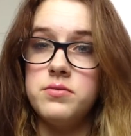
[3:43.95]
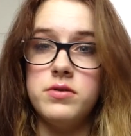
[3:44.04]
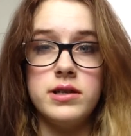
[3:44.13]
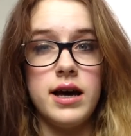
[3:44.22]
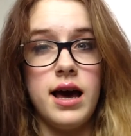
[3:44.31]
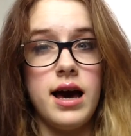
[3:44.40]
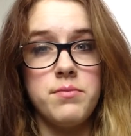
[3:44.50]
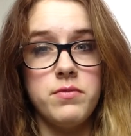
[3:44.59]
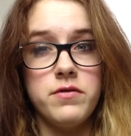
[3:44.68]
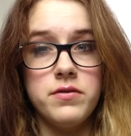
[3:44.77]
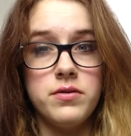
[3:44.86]
what I had
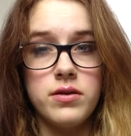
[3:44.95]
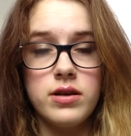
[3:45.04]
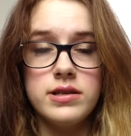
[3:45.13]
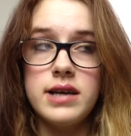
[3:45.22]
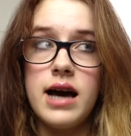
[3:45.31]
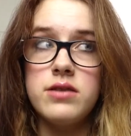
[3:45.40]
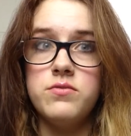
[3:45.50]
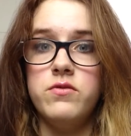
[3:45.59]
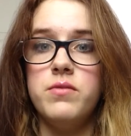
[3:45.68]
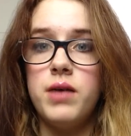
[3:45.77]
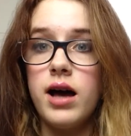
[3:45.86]
before, because that
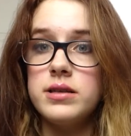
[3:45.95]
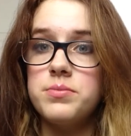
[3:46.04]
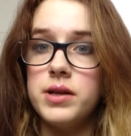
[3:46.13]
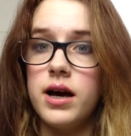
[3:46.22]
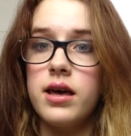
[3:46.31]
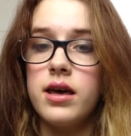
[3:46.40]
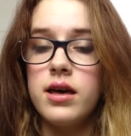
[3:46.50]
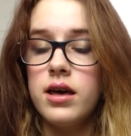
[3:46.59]
reminds me, like,